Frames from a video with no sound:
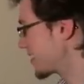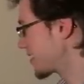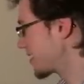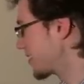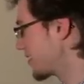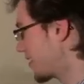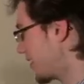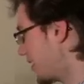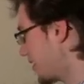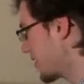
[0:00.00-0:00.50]
is
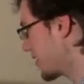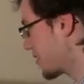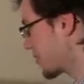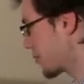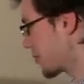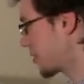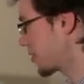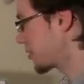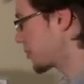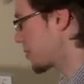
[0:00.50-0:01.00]
in all of
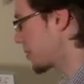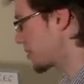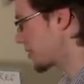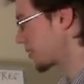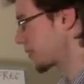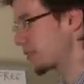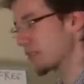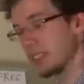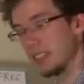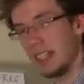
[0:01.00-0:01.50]
the world of
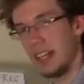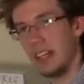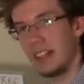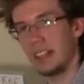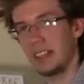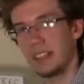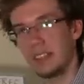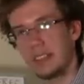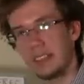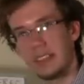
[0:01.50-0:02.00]
music for
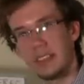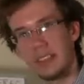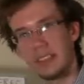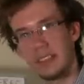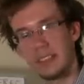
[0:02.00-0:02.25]
scales.